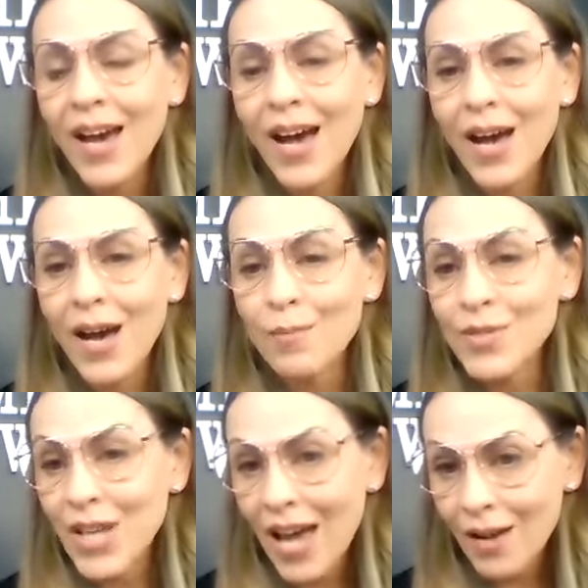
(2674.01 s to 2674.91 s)
um,
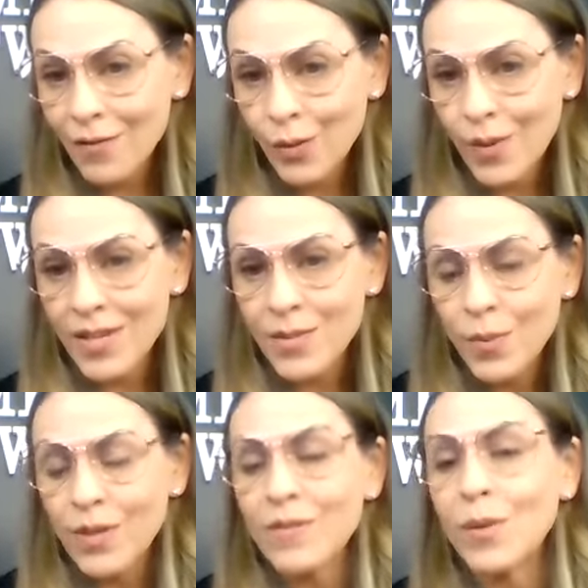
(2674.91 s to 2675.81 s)
to have you as
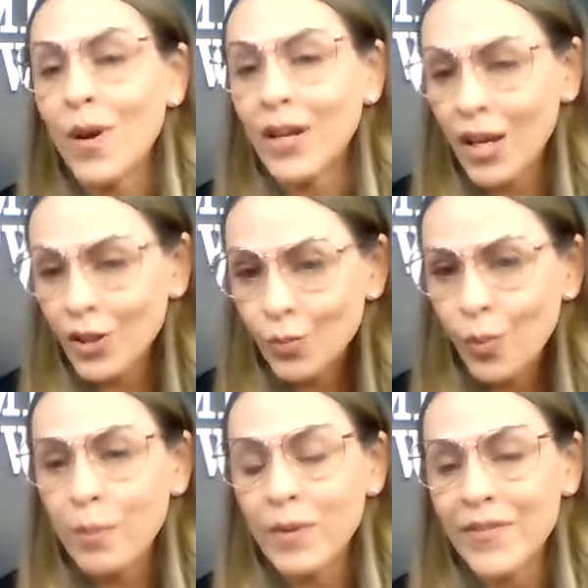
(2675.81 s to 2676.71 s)
one of the one hundred
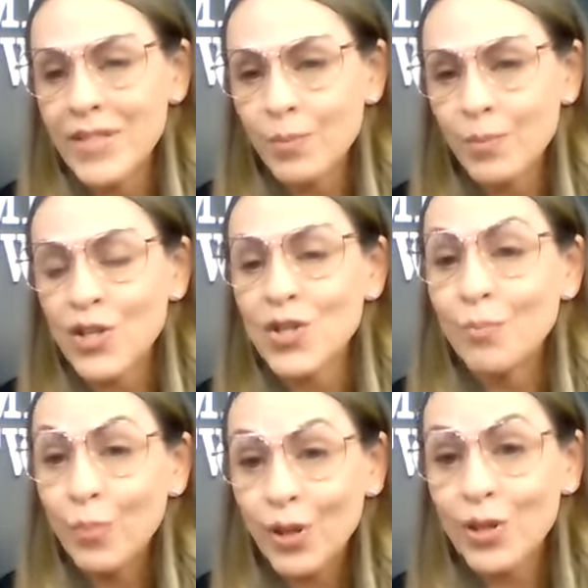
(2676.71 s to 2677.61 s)
Women of Inspiration
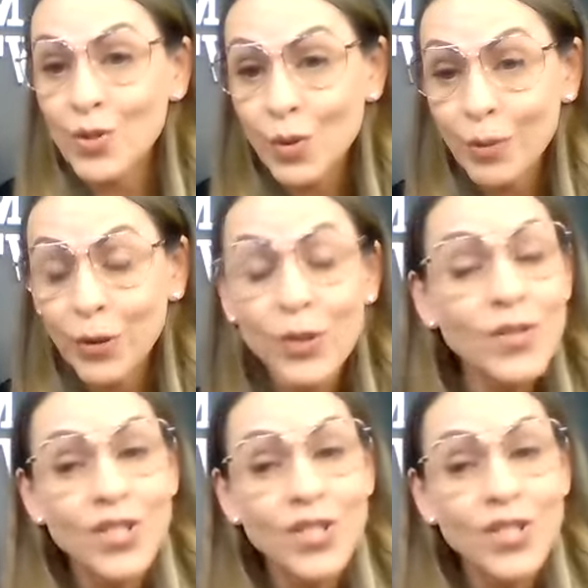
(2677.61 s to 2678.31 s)
book contributors